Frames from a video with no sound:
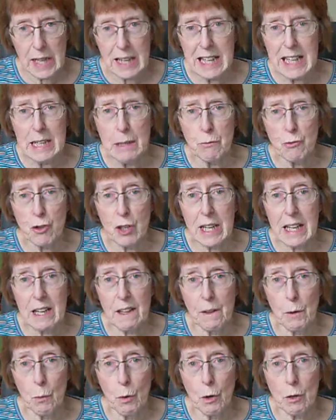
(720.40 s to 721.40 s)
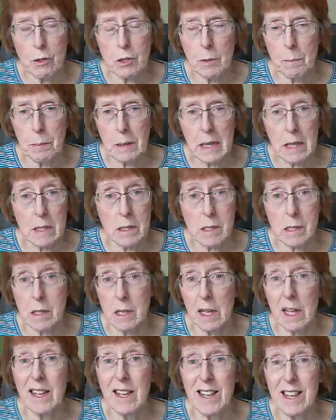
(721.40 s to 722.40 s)
Keep drinking the water, because
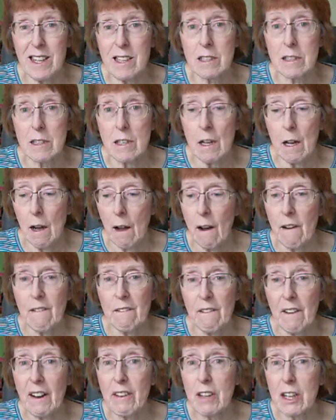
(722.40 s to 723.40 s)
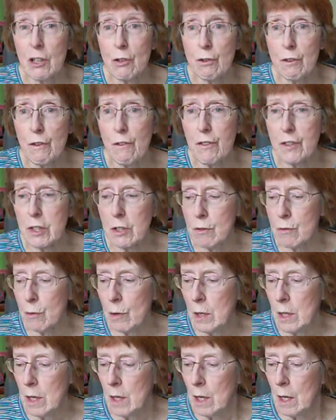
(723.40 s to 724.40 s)
it is very good for you.
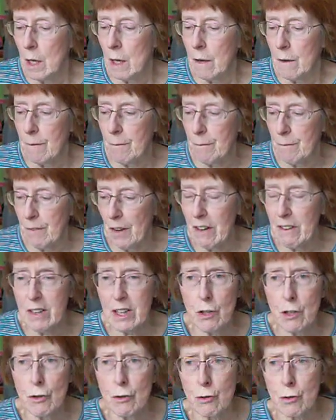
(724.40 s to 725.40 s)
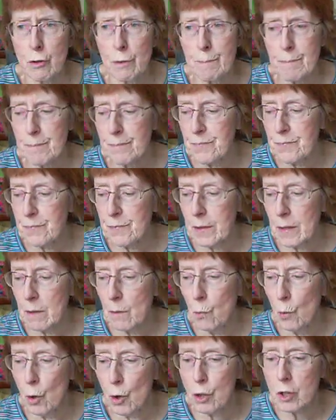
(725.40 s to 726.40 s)
Very good.
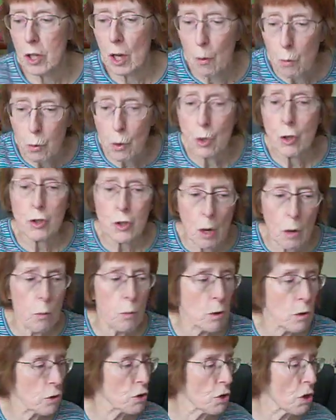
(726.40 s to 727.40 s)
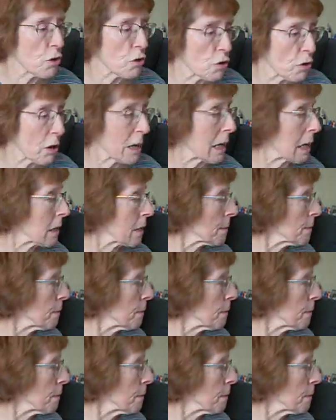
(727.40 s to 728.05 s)
Water, water, water, drink.